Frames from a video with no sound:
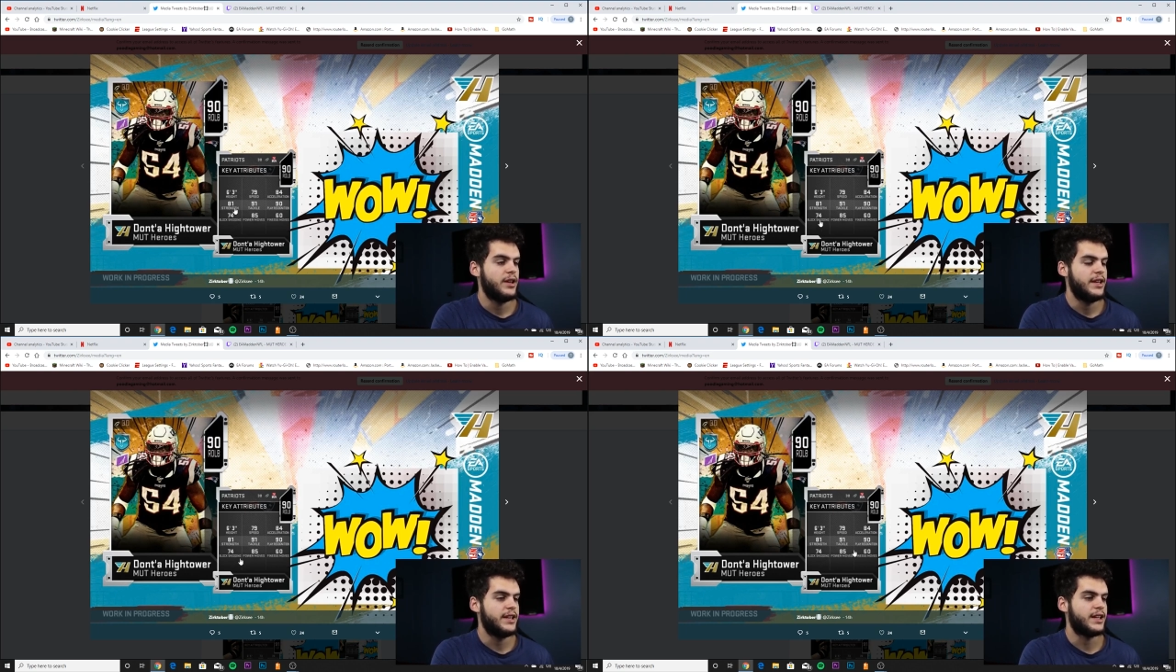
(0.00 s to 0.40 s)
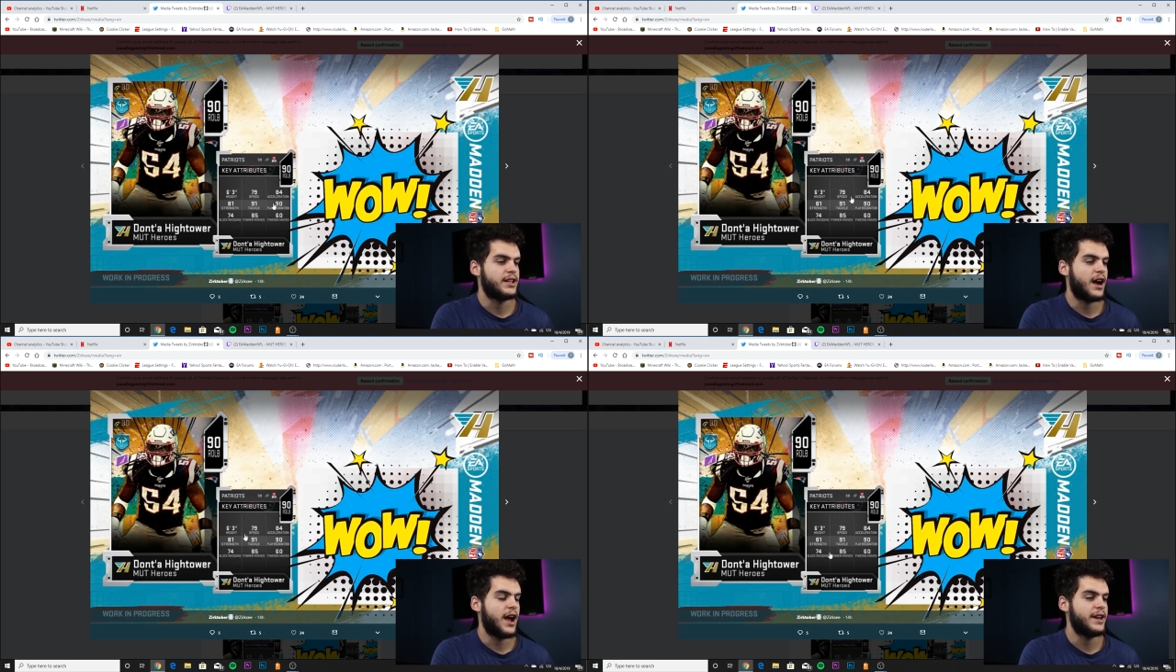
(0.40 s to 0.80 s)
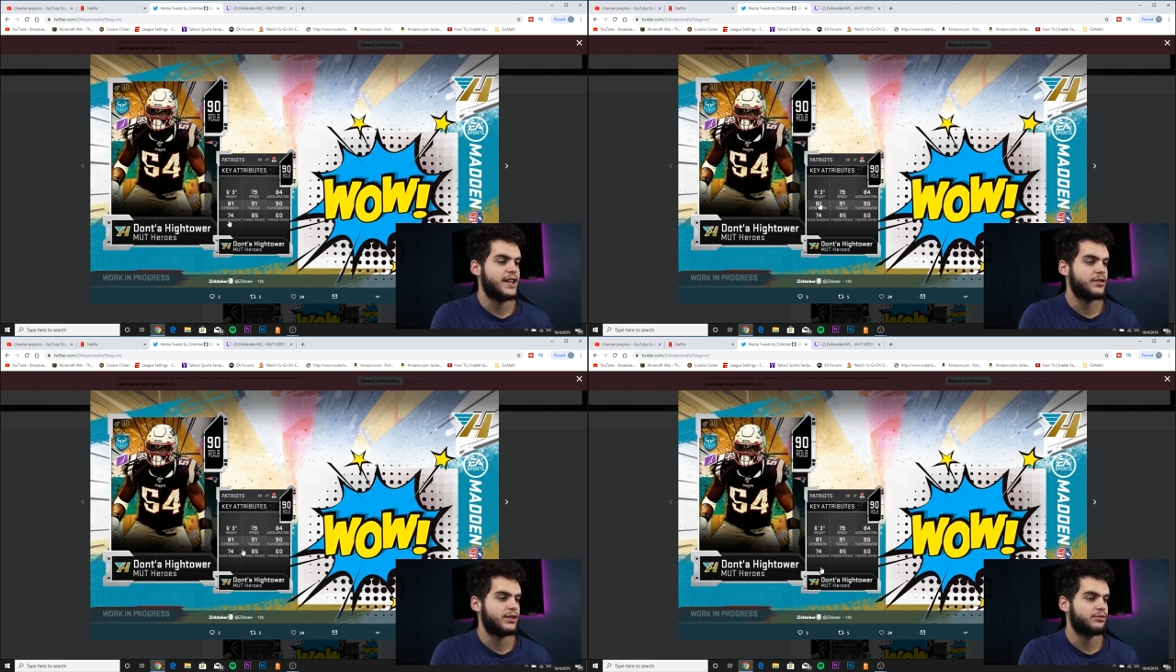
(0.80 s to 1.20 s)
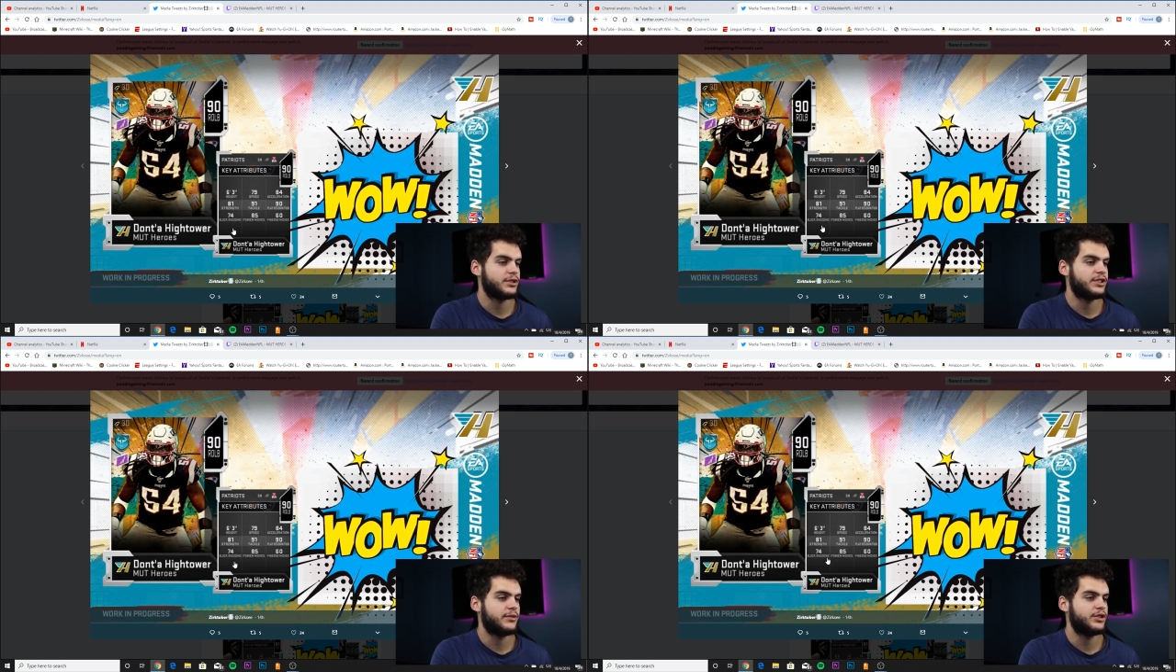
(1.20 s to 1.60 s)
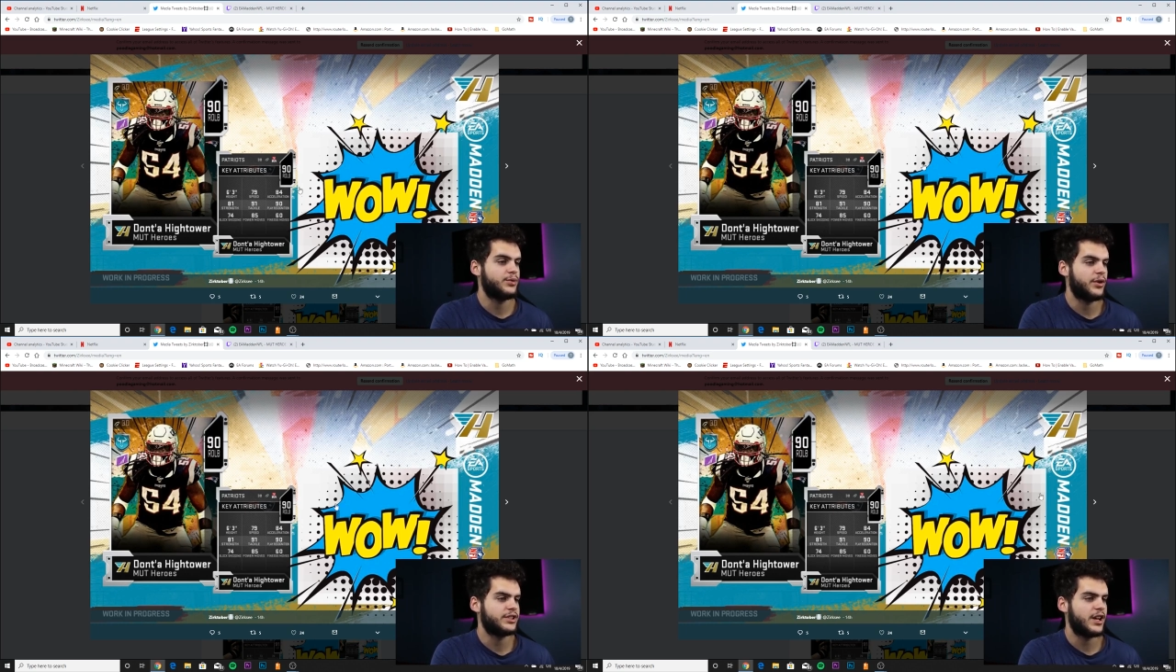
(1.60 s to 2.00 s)
He can kind he can't really run stuff too
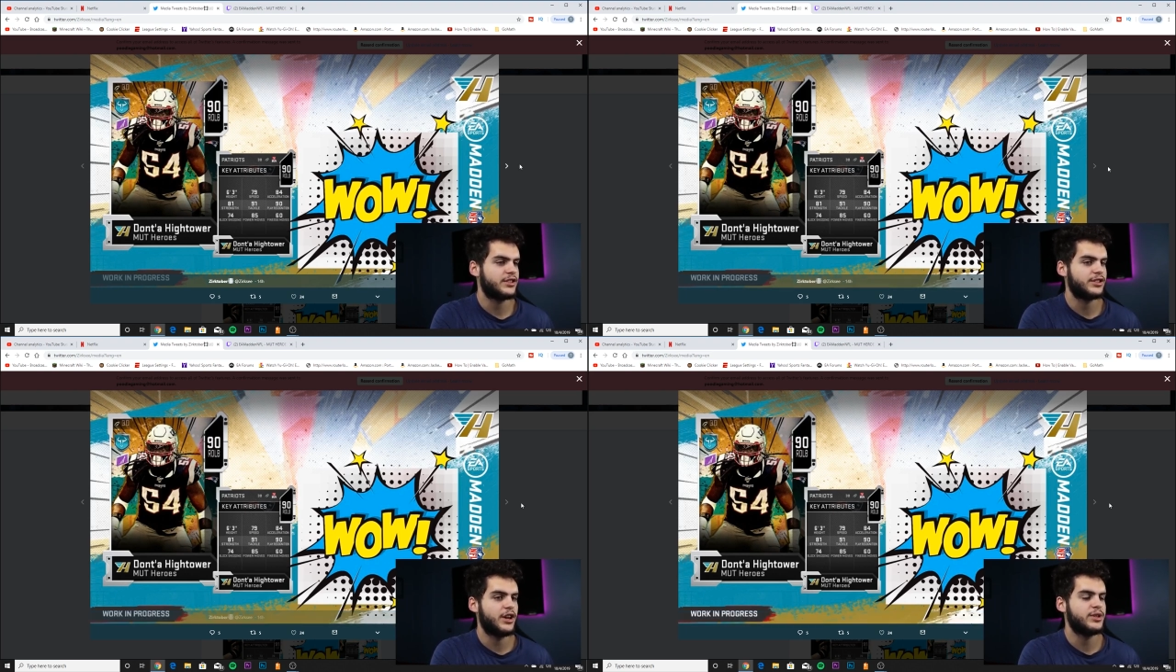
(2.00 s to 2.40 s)
well, and he's kind of slow.